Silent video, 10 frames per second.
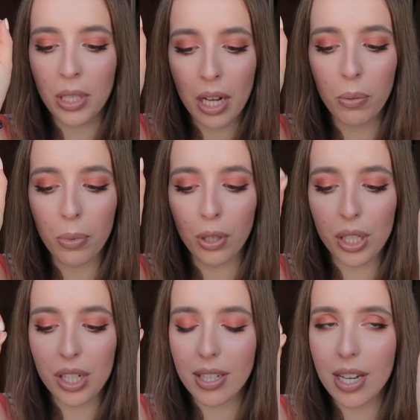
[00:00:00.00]
nail
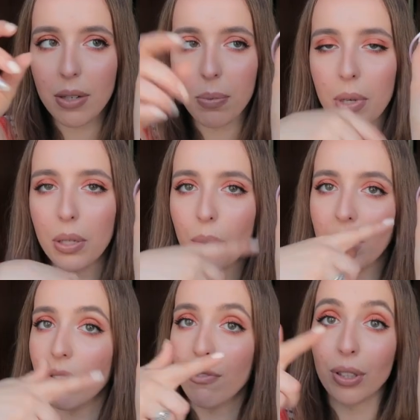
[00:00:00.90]
polish set, but
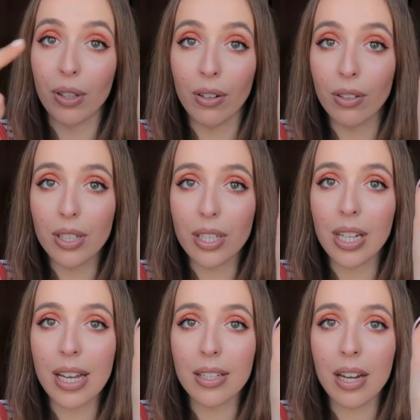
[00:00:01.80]
with different colors the
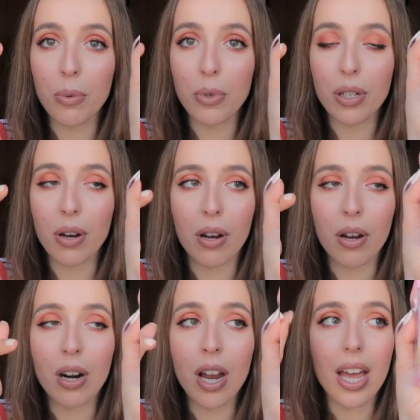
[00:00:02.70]
last time we saw
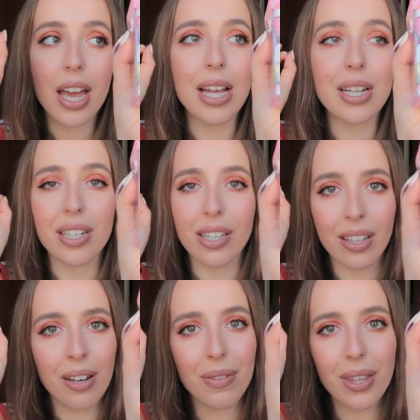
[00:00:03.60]
her, and she
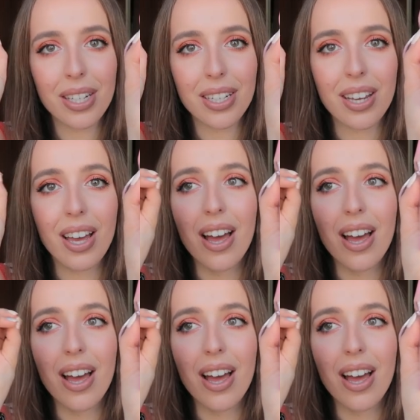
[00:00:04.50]
loved it,